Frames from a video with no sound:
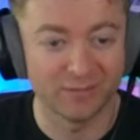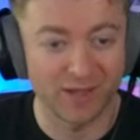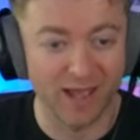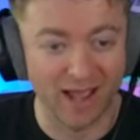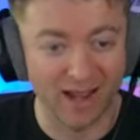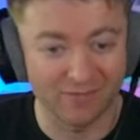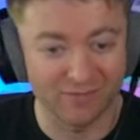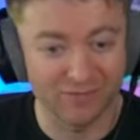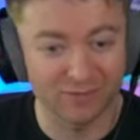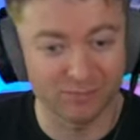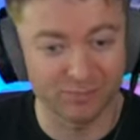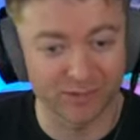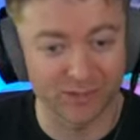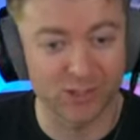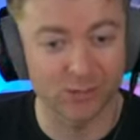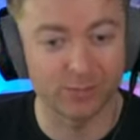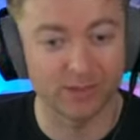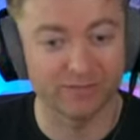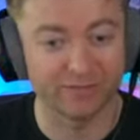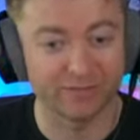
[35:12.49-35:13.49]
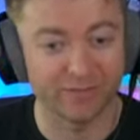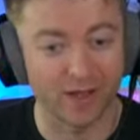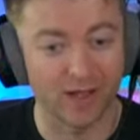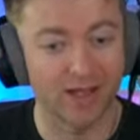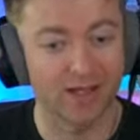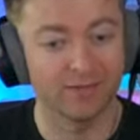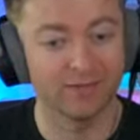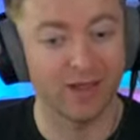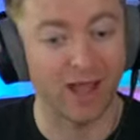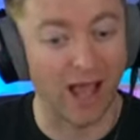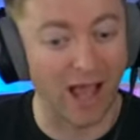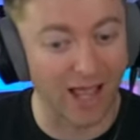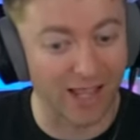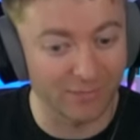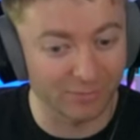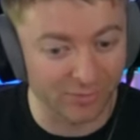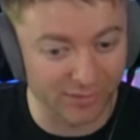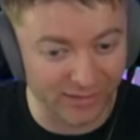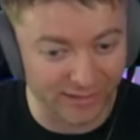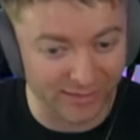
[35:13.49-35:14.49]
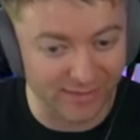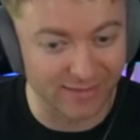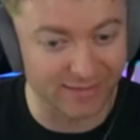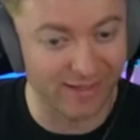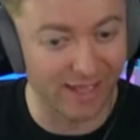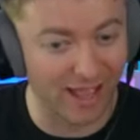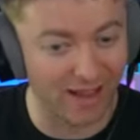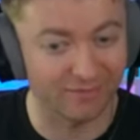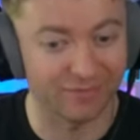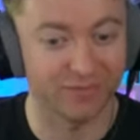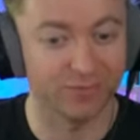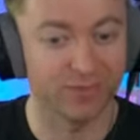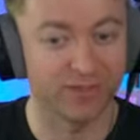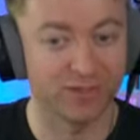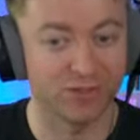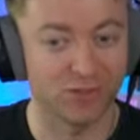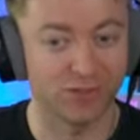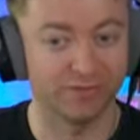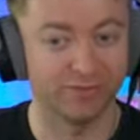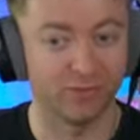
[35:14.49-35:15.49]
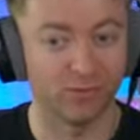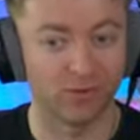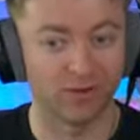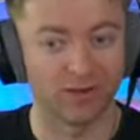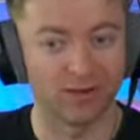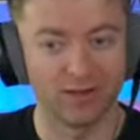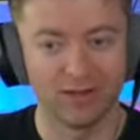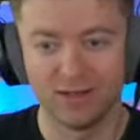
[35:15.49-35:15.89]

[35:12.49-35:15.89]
after bishop f5, I play f3 and g4.